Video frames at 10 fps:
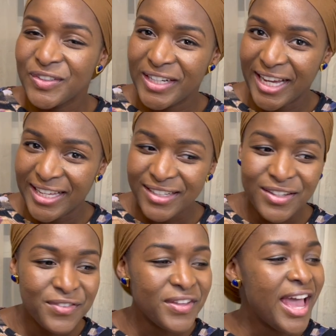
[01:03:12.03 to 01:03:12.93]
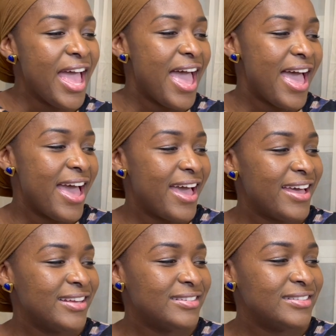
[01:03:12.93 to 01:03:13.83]
creative.
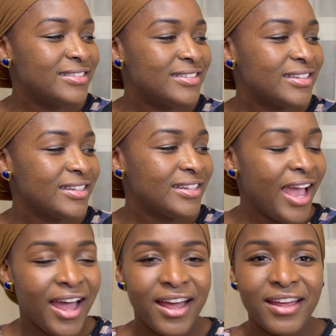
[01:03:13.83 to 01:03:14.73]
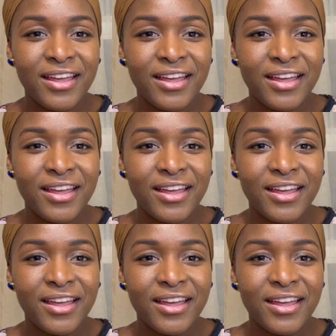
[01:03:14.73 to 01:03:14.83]
And yeah,